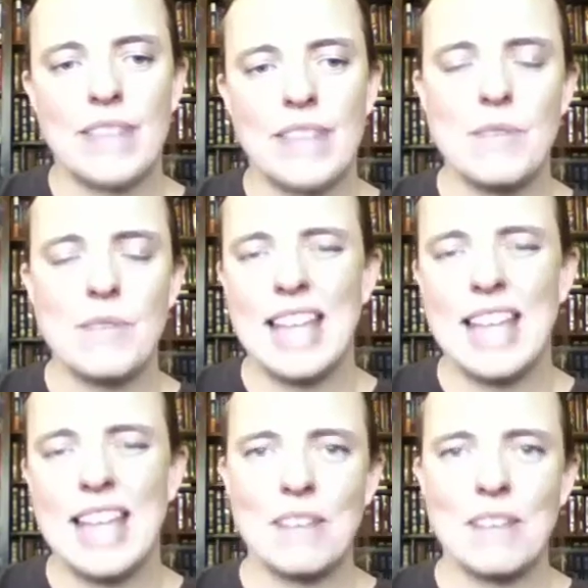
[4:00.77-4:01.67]

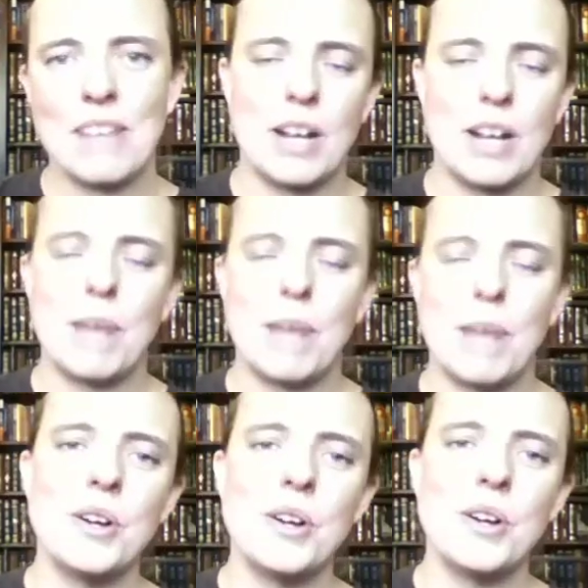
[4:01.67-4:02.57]
everything from,
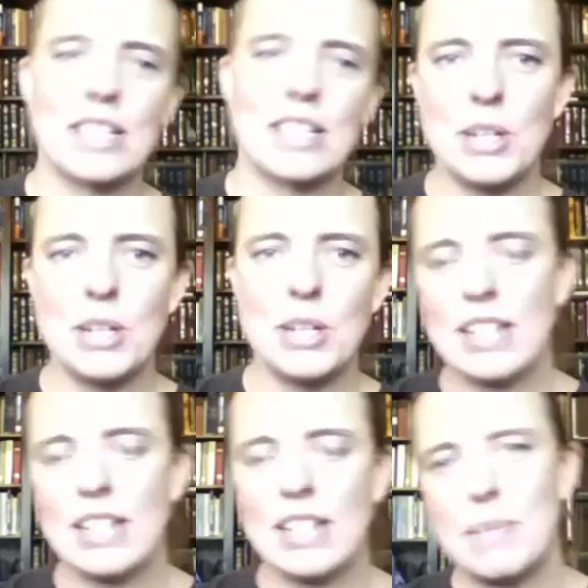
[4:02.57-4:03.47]
oh, it's W
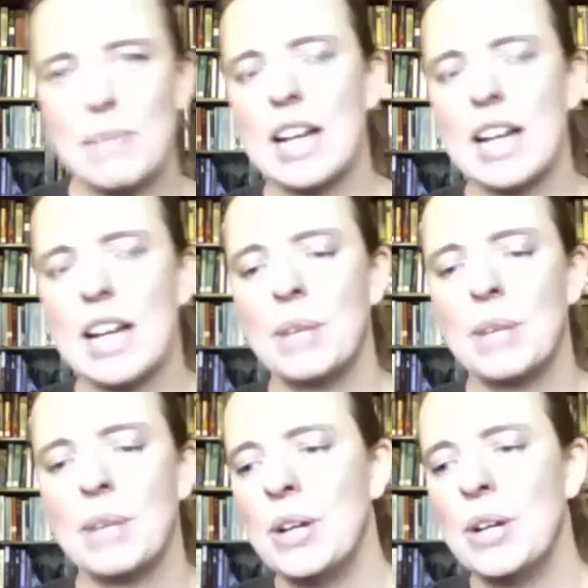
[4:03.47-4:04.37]
Day is coming up,
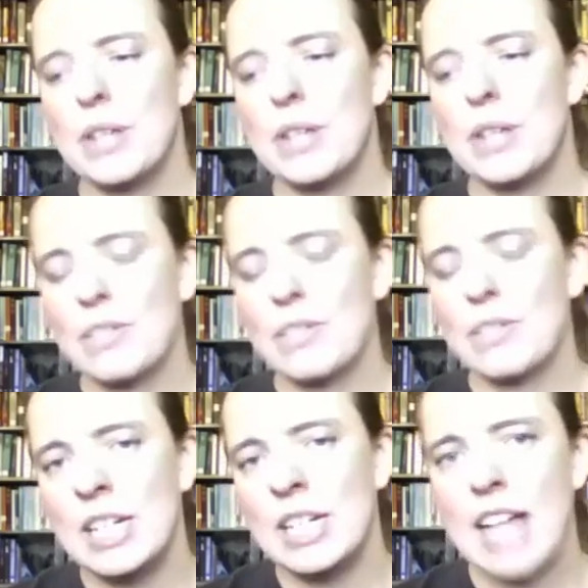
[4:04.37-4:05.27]
or there's
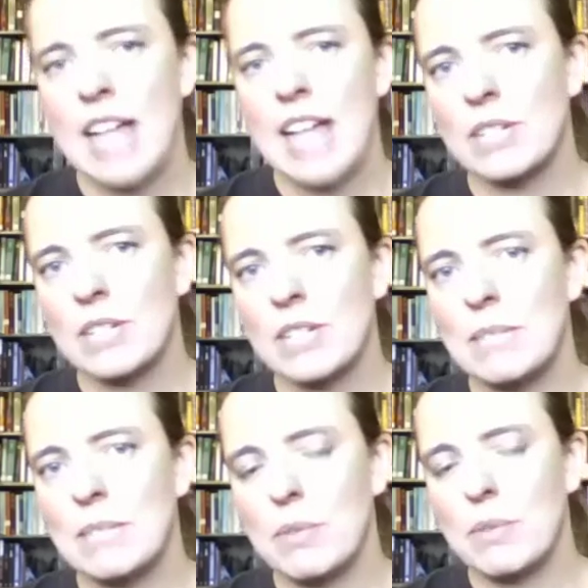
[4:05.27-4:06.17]
free ice
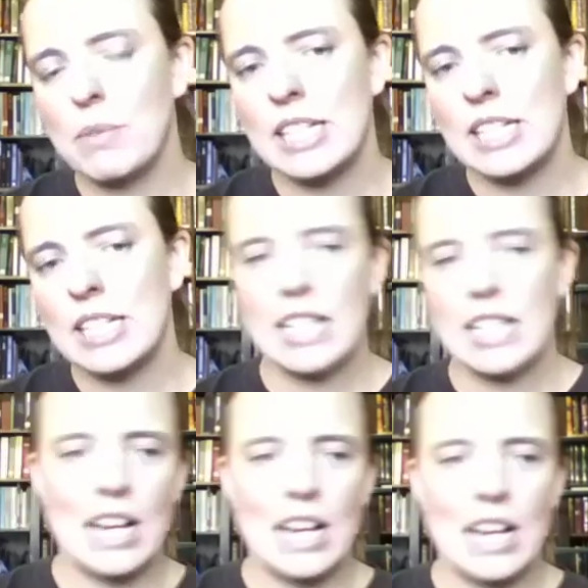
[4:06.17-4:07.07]
cream at Wendy's
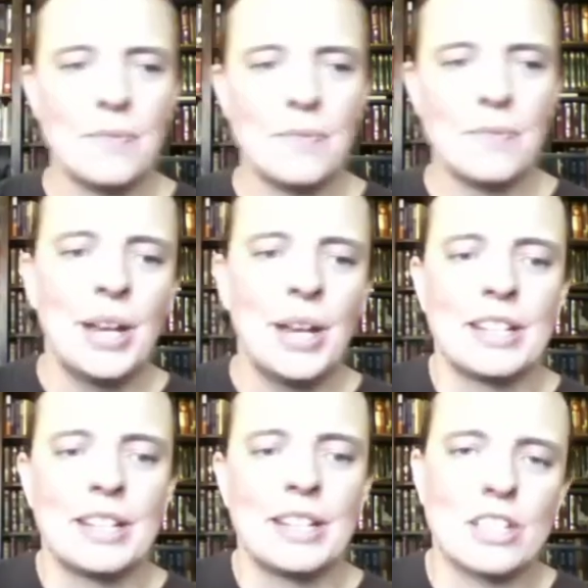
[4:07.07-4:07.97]
today, or
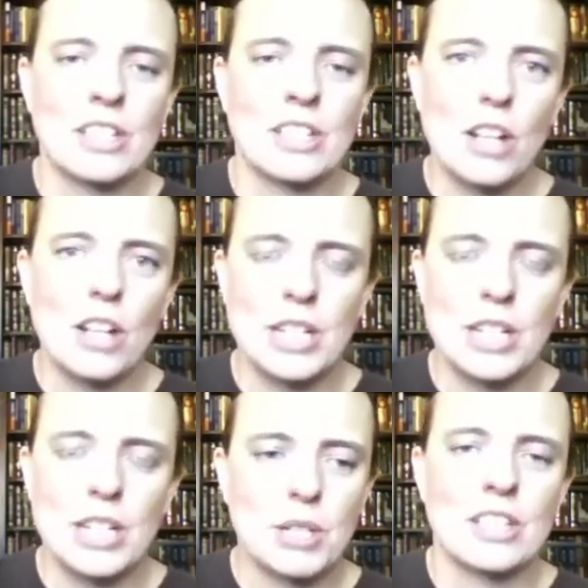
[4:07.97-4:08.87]
there's
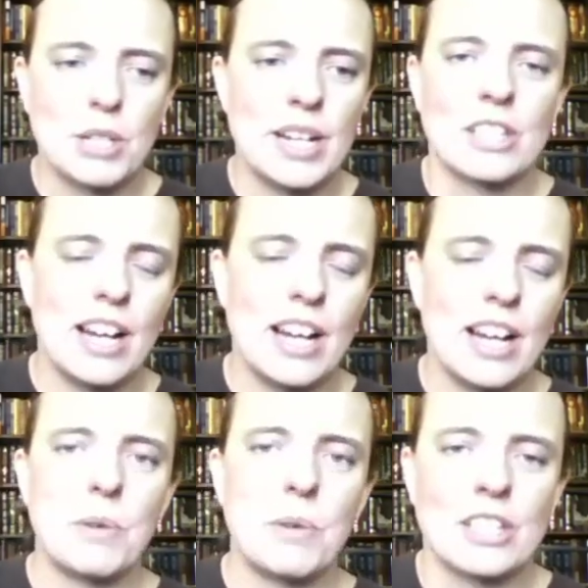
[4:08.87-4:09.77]
scholarships going
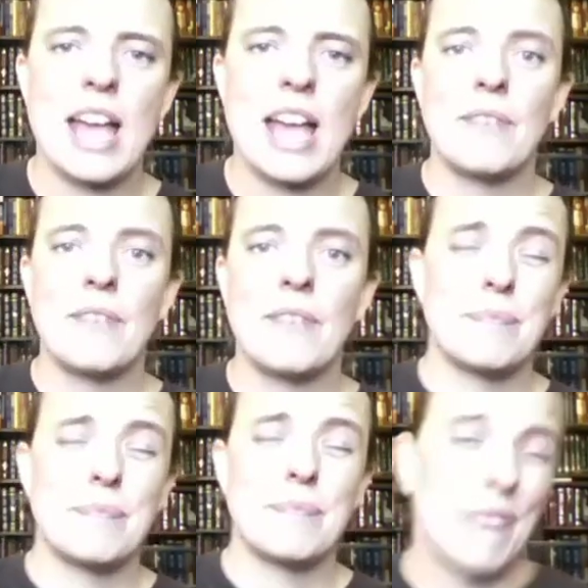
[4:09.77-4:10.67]
on. When we have
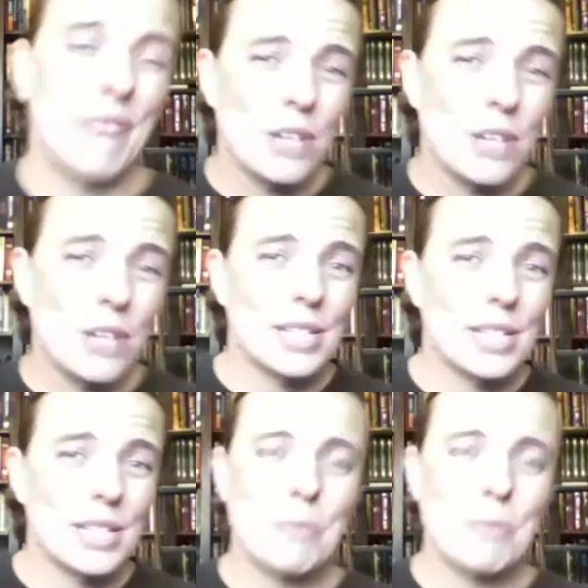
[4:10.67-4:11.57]
events over the
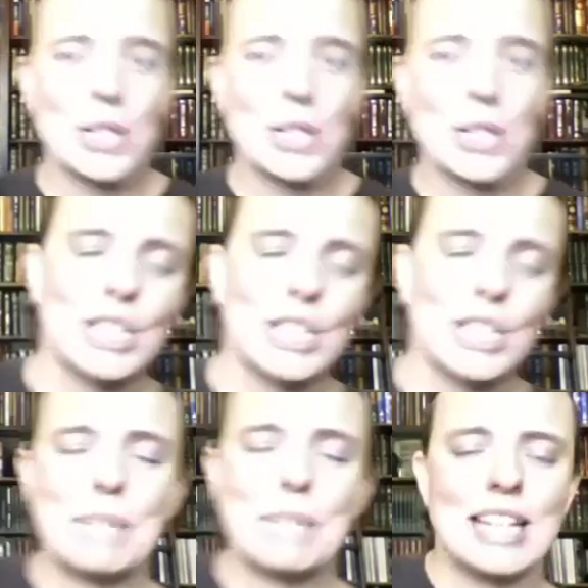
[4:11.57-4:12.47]
summer, she'll
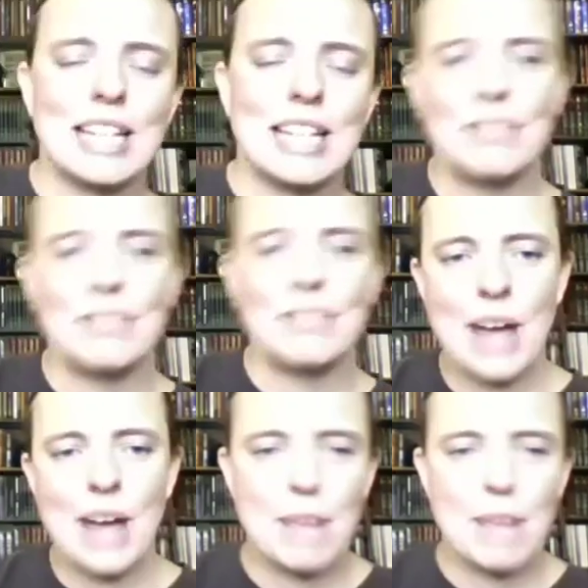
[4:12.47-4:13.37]
email info
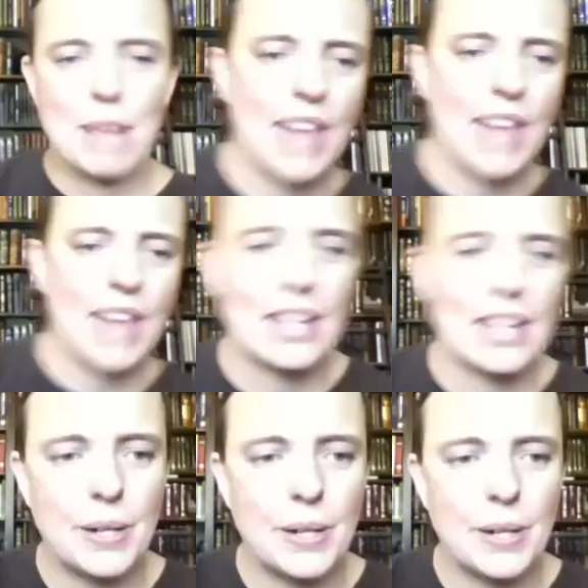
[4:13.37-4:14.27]
out about that.
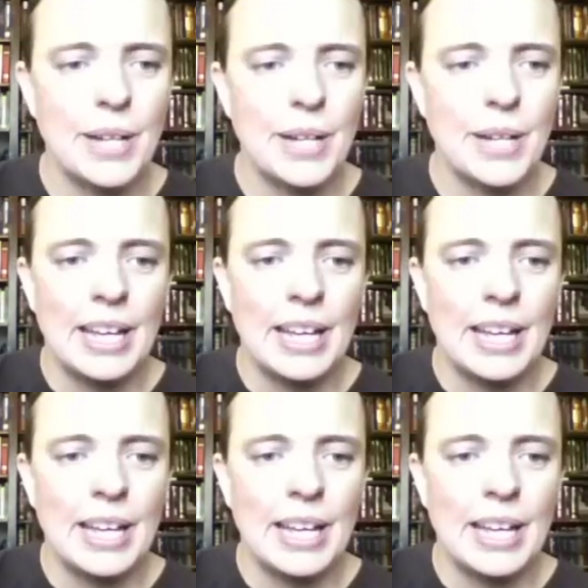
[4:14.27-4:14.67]
So